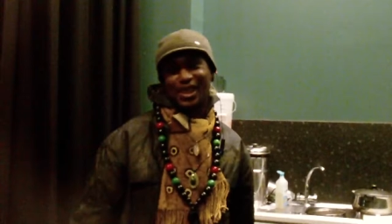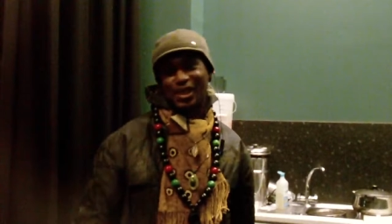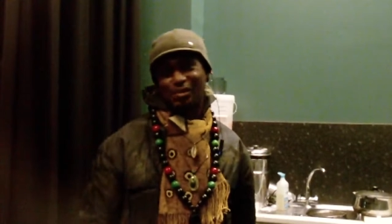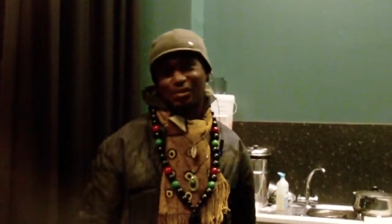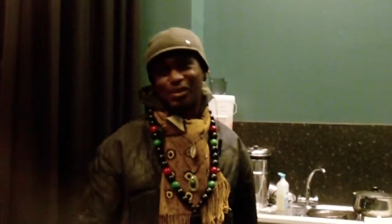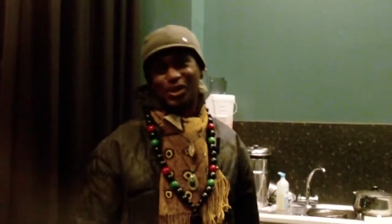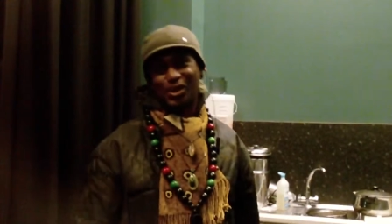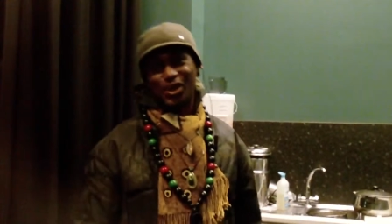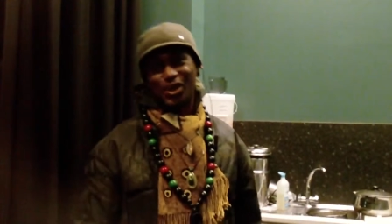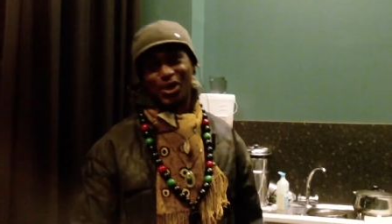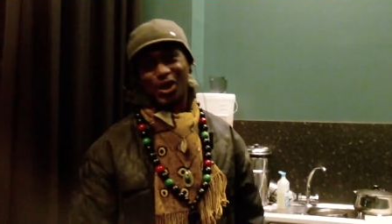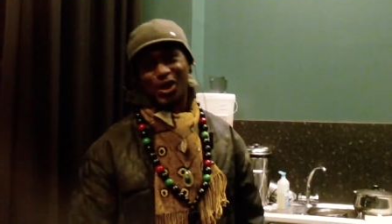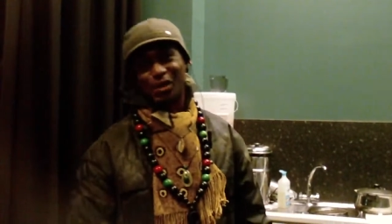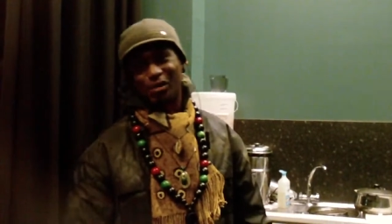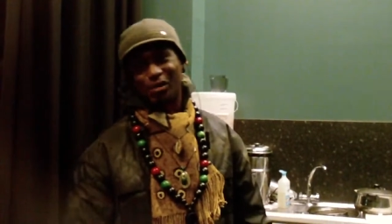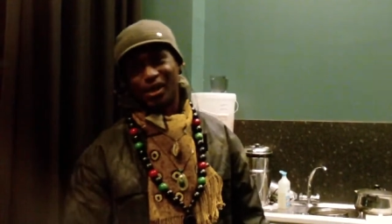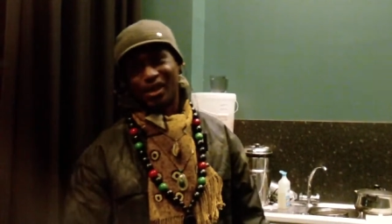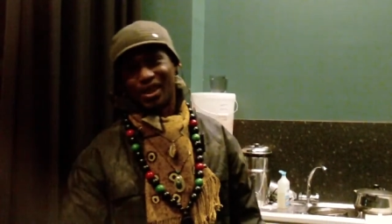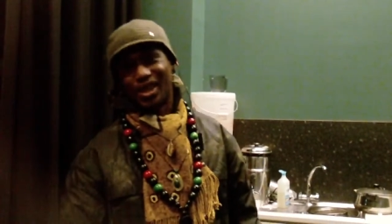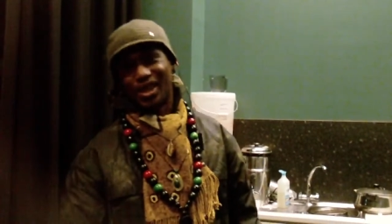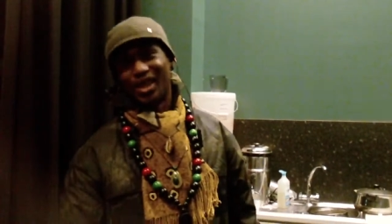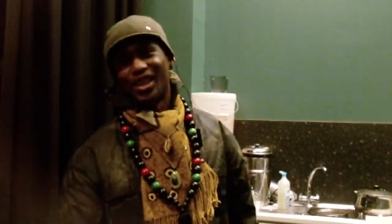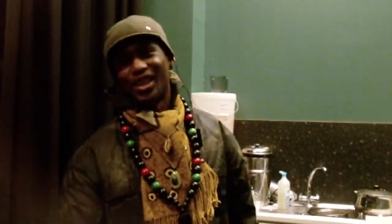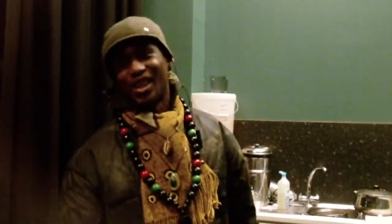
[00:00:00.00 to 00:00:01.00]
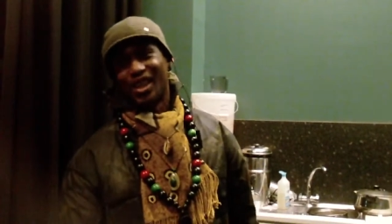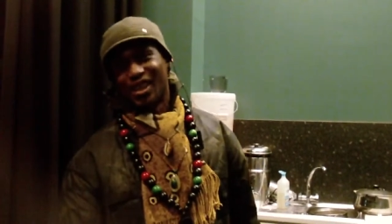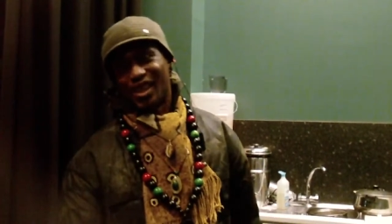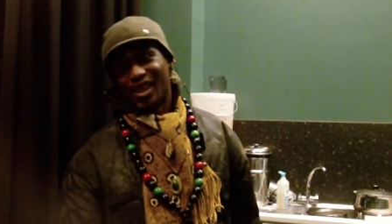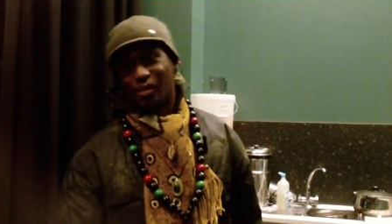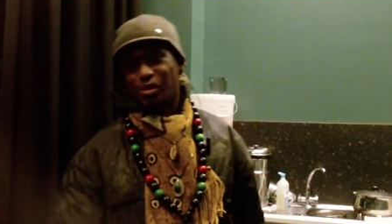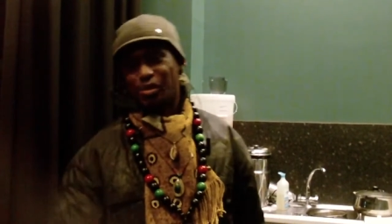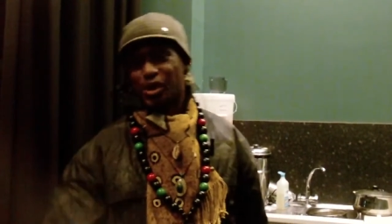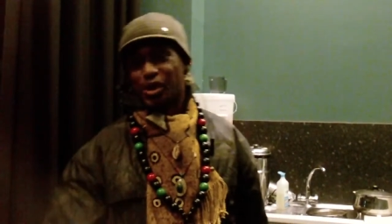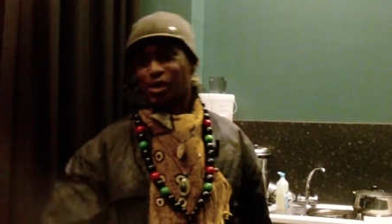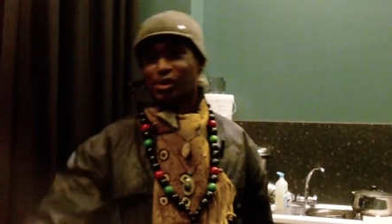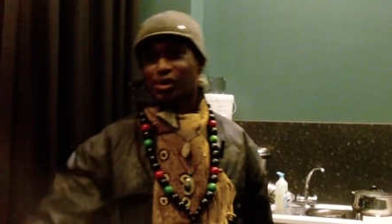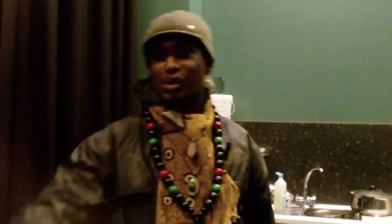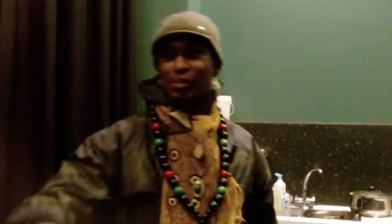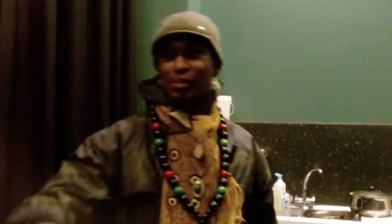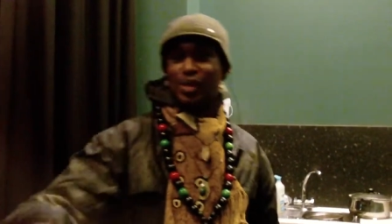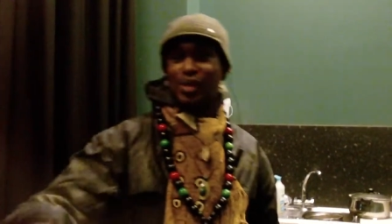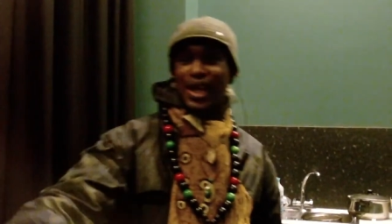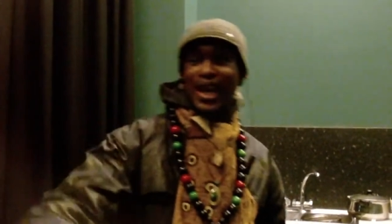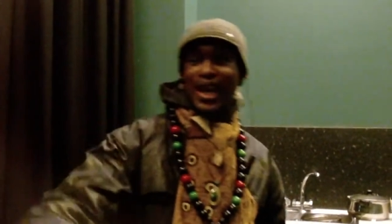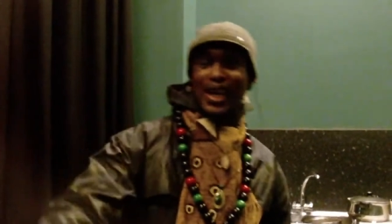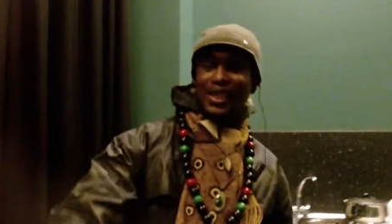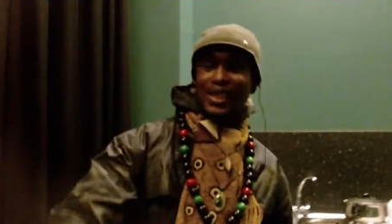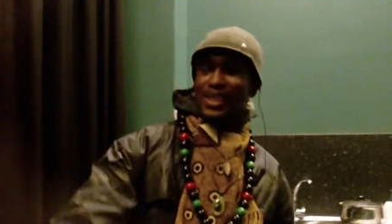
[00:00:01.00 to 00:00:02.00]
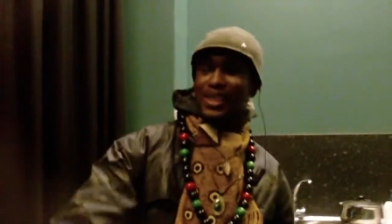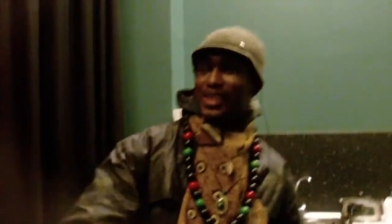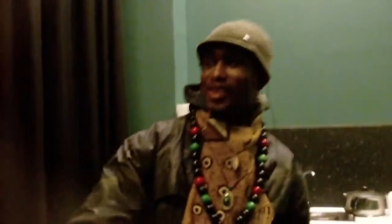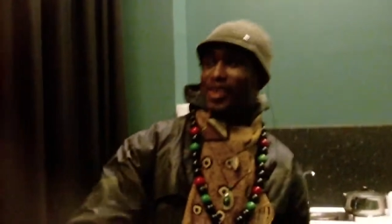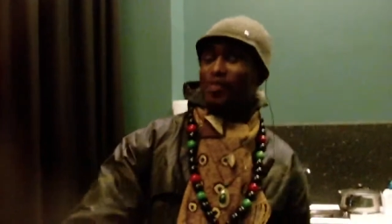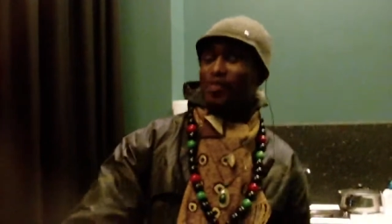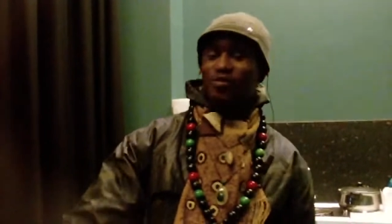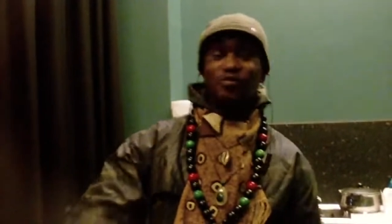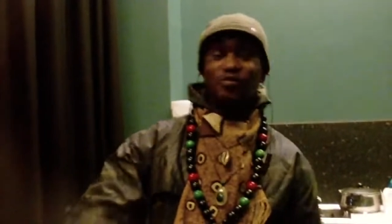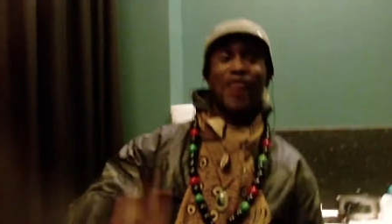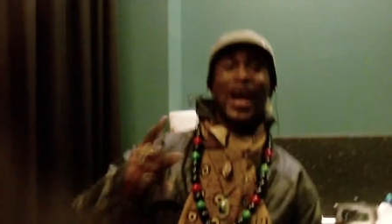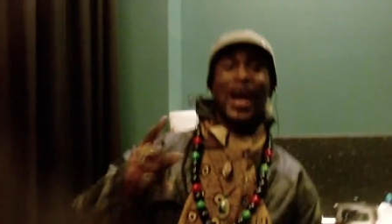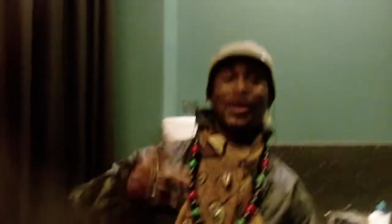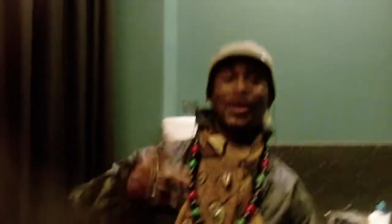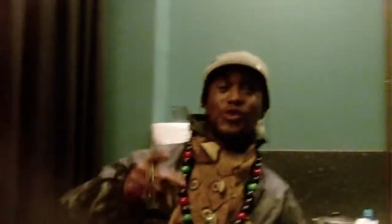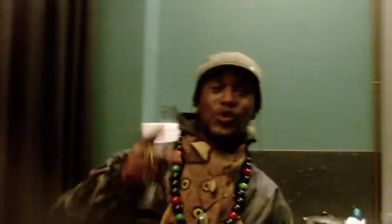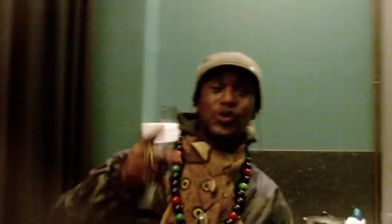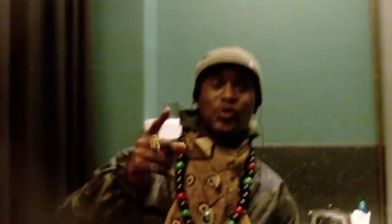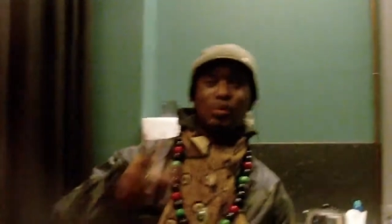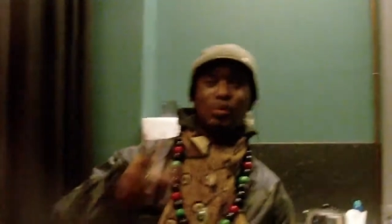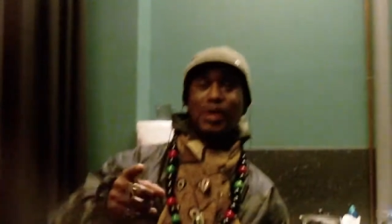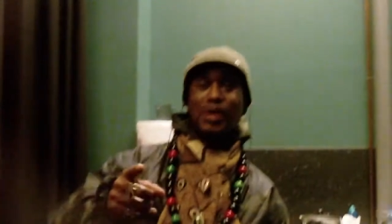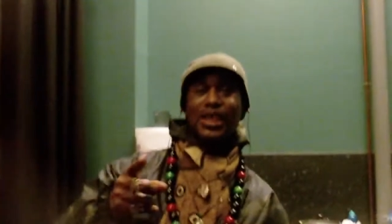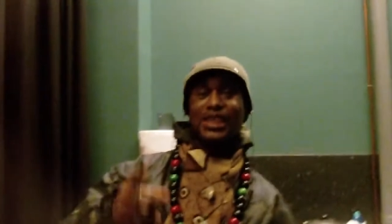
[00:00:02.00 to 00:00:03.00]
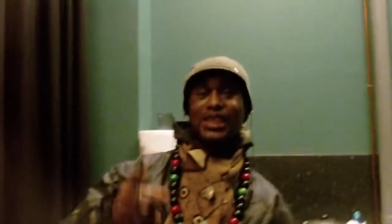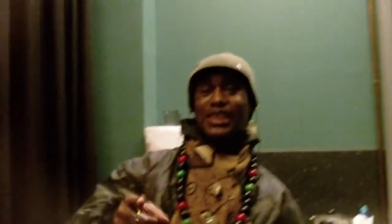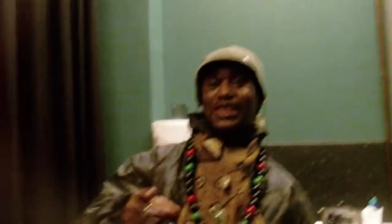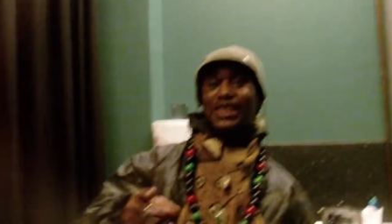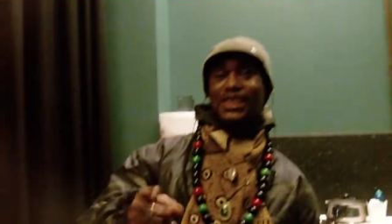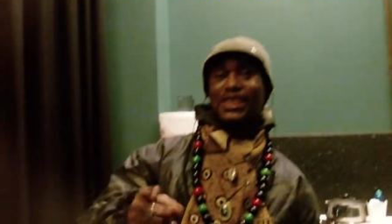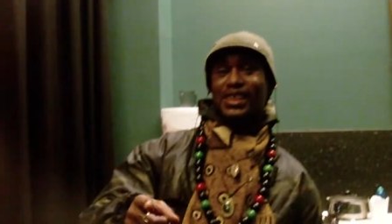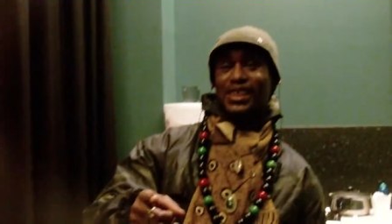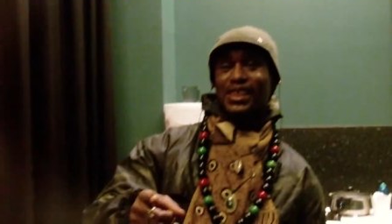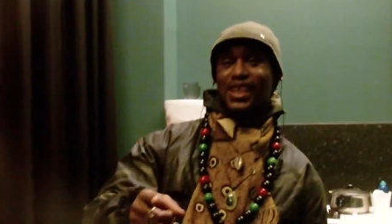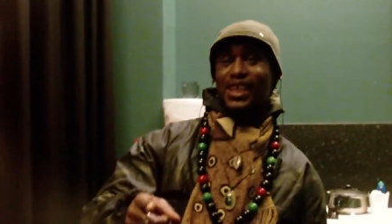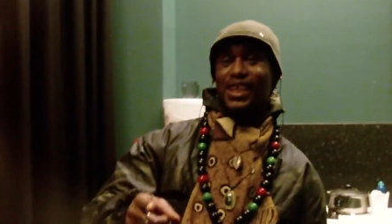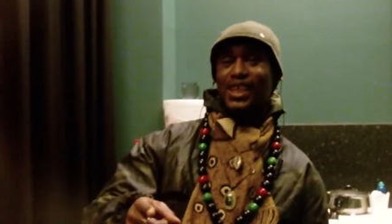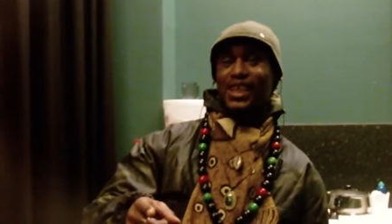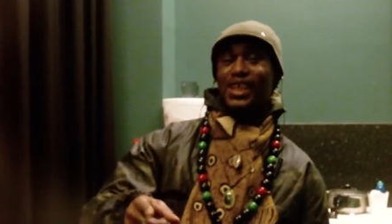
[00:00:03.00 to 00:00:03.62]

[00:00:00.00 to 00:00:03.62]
You know what I mean? Yeah, one love. Some nice Vital Munches.